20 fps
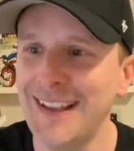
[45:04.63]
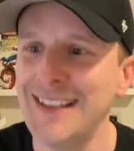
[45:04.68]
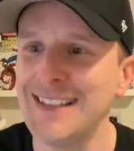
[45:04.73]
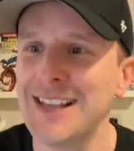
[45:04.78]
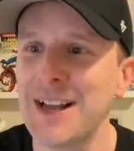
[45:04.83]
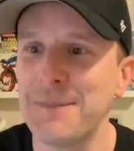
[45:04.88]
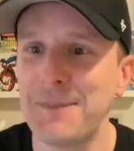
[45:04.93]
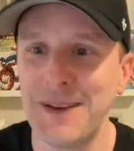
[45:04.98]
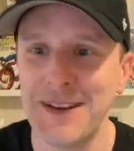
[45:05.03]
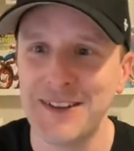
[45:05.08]

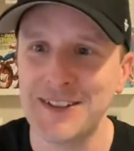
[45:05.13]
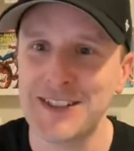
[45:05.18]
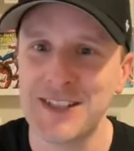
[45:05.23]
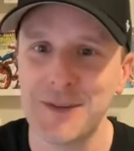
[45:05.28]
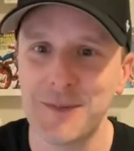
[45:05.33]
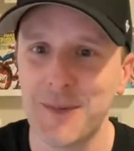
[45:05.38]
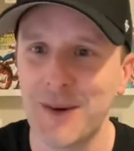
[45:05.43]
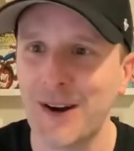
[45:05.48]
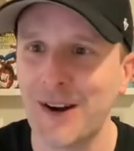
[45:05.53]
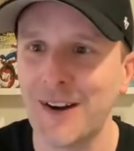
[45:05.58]
He's up here
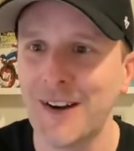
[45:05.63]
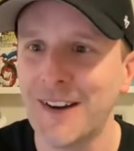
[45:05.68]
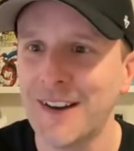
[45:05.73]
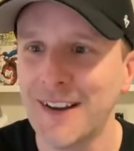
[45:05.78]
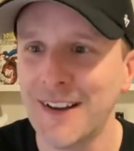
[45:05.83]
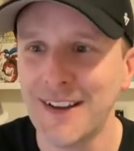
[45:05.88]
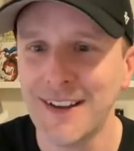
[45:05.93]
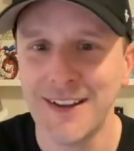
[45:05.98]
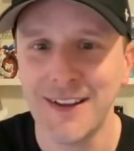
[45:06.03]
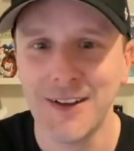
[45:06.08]
somewhere.
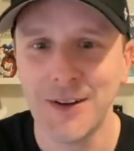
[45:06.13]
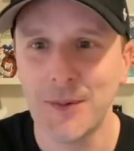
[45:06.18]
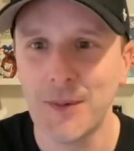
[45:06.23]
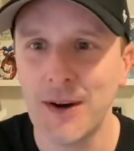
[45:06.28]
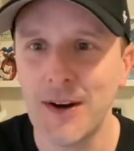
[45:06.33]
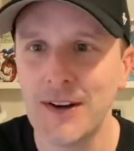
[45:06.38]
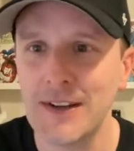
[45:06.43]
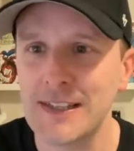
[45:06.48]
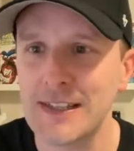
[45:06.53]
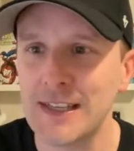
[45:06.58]

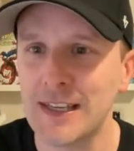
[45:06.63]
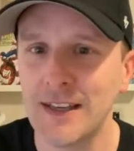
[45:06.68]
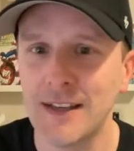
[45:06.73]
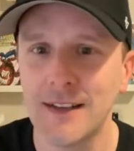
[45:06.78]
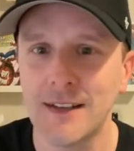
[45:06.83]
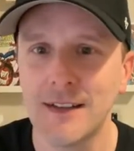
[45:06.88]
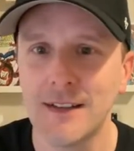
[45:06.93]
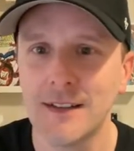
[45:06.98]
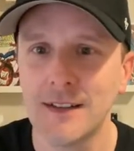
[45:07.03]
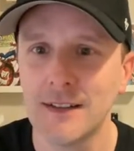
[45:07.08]
Where is
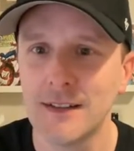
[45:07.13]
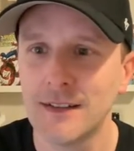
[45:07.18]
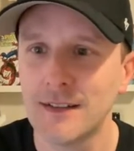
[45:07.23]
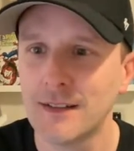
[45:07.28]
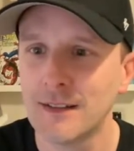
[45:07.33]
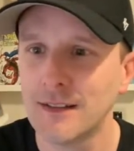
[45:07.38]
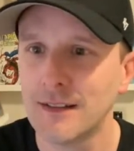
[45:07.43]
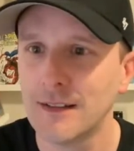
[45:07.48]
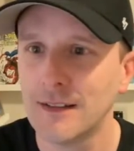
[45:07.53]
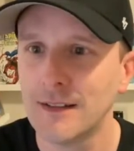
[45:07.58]
he?
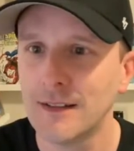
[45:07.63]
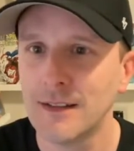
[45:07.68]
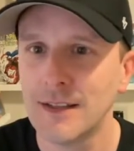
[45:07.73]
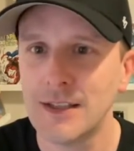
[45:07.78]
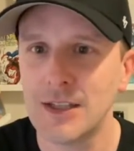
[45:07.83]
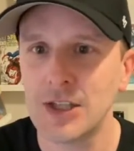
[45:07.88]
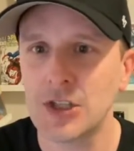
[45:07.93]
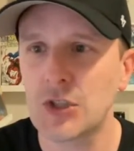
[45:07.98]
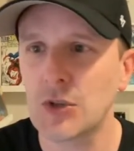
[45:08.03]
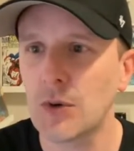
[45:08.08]

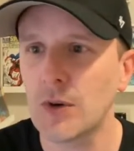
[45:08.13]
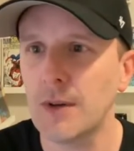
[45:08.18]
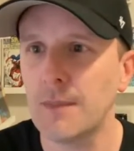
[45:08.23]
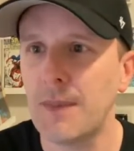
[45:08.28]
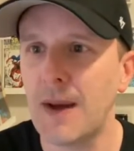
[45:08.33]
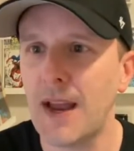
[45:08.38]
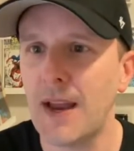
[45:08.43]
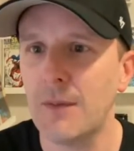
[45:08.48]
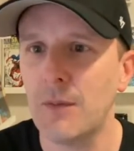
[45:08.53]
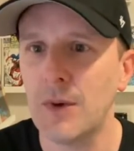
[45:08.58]
Is it
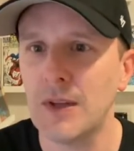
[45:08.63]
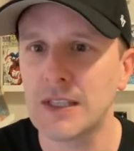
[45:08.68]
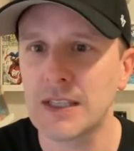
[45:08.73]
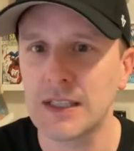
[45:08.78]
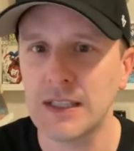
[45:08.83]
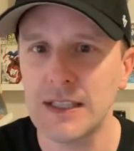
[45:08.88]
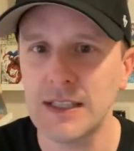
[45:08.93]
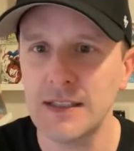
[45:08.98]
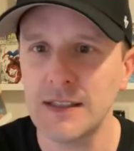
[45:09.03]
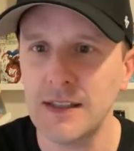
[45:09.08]
sorted by
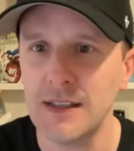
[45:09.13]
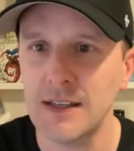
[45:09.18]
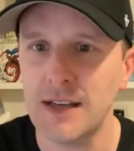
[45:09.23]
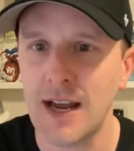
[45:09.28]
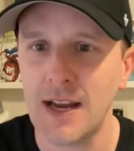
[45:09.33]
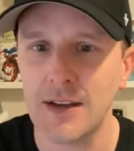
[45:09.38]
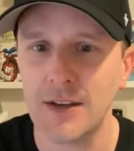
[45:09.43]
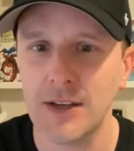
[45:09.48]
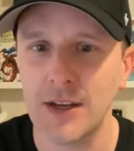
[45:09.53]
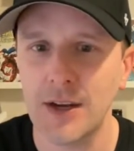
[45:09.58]
what's listed?
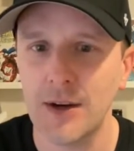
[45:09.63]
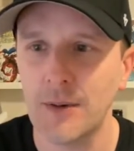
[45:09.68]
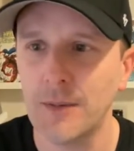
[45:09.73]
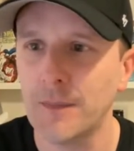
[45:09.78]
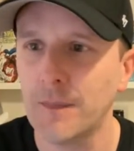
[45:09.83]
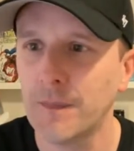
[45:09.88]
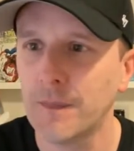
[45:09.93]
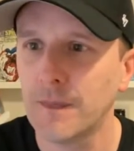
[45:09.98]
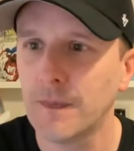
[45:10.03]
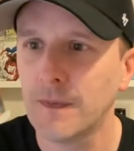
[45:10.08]
I don't
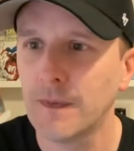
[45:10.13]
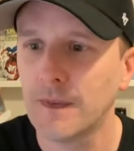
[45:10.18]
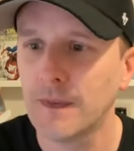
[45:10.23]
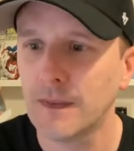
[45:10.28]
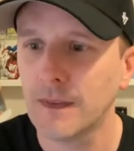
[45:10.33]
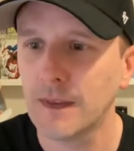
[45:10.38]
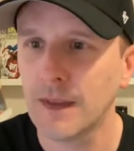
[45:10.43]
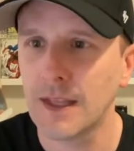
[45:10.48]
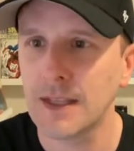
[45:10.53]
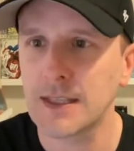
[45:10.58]
know.
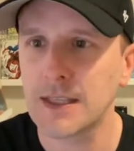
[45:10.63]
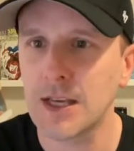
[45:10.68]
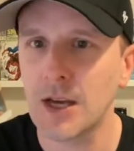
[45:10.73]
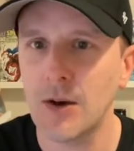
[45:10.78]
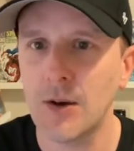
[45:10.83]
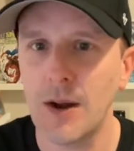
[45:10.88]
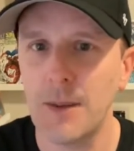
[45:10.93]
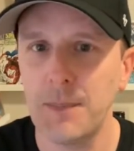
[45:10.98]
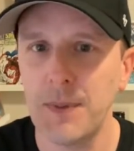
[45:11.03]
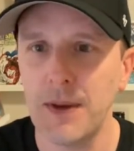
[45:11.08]
Let's
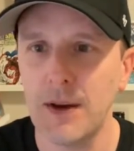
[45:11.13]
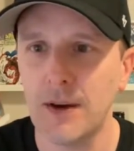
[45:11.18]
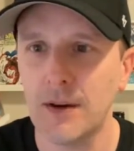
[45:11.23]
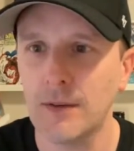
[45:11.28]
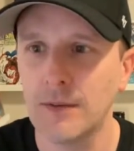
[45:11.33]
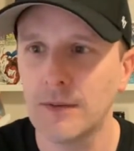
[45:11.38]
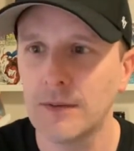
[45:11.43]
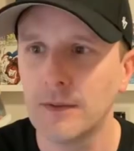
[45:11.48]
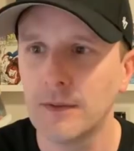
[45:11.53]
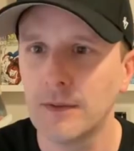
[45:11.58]
go up
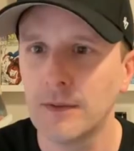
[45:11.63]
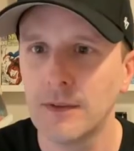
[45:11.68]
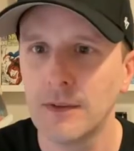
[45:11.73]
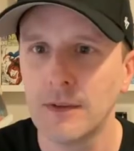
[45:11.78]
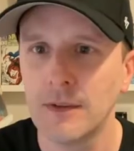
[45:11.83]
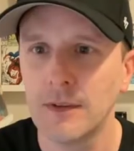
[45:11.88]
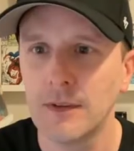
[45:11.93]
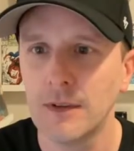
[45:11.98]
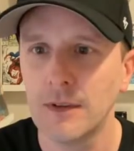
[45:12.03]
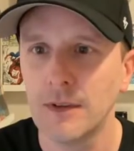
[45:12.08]
here.
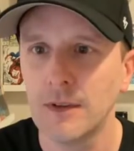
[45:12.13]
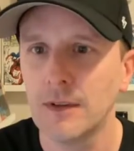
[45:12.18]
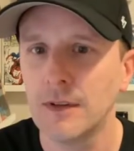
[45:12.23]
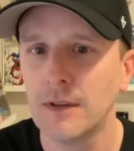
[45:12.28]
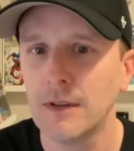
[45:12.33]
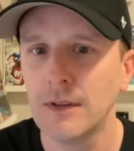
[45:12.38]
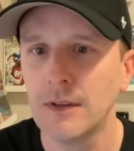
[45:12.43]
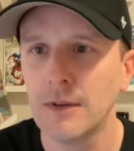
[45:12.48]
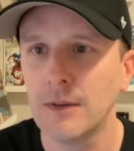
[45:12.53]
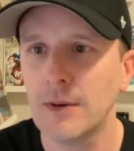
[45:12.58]

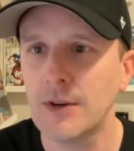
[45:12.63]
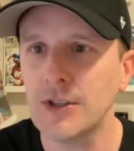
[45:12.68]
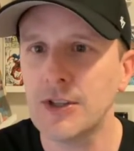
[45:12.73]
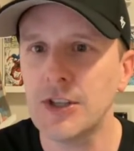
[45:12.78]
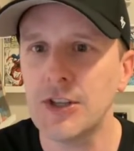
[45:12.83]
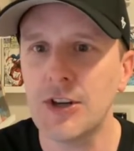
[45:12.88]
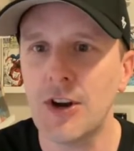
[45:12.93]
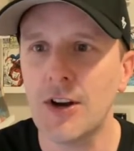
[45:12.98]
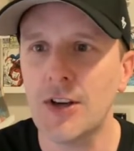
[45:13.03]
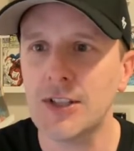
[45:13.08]

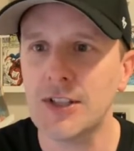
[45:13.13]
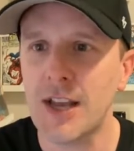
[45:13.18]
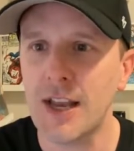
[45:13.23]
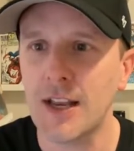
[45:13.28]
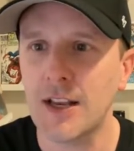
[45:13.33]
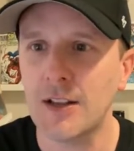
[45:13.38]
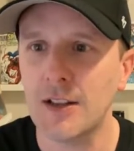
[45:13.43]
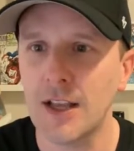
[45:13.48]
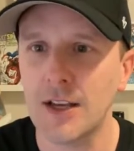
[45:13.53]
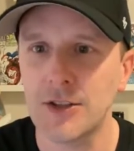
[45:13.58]
Where's the Dark
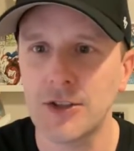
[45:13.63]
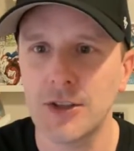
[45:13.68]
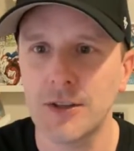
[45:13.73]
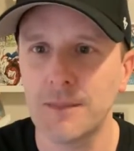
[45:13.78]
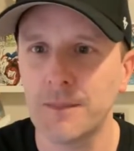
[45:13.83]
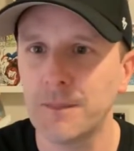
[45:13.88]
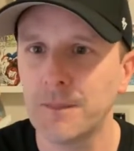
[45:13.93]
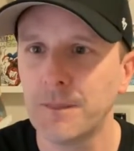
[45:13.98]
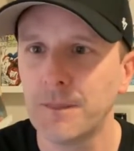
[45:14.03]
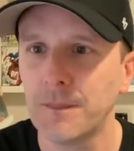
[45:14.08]
Side
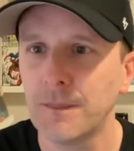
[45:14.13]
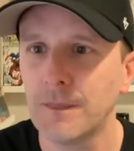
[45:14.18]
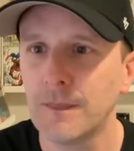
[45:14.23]
collection?